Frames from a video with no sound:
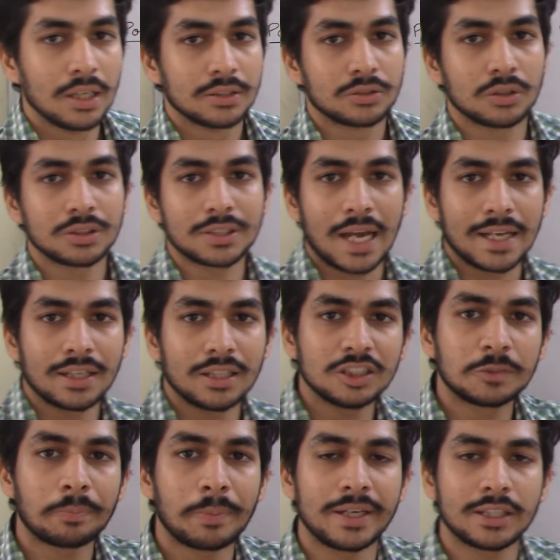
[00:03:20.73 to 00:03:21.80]
So this iron
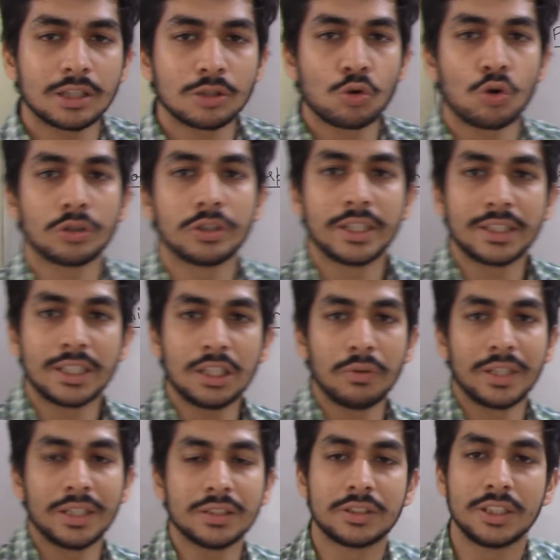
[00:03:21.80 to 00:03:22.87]
is penta-coordinated
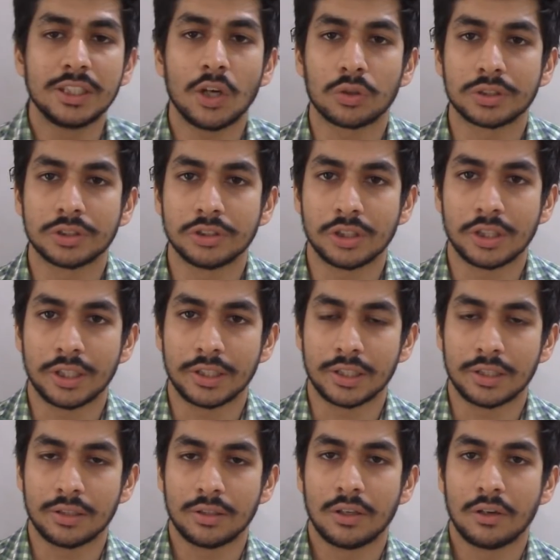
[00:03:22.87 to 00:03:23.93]
when it's
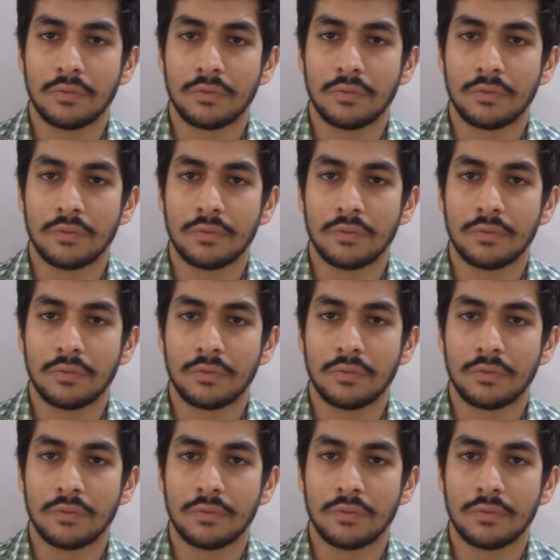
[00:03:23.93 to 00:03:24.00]
deoxygenated.